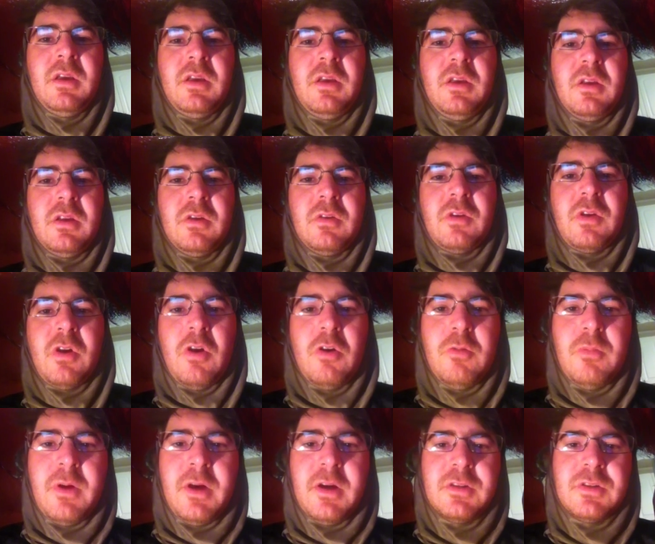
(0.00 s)
You know,
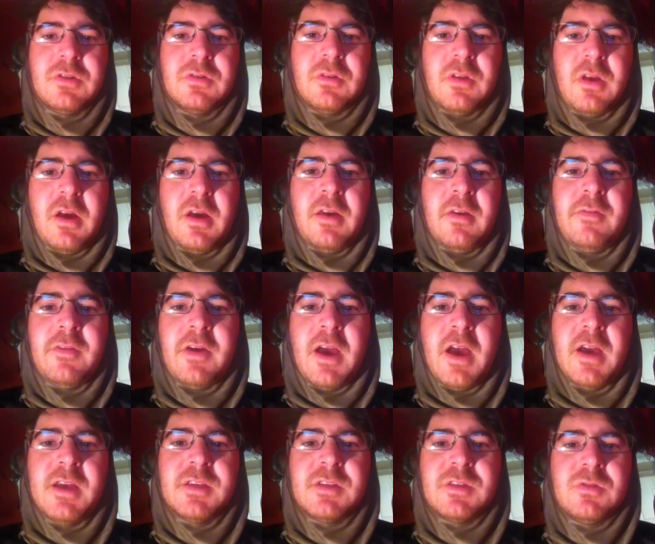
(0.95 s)
go about your life
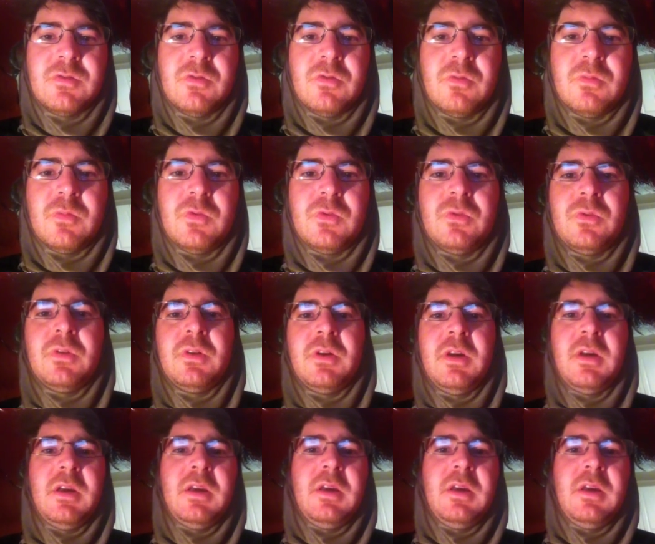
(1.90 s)
as normal.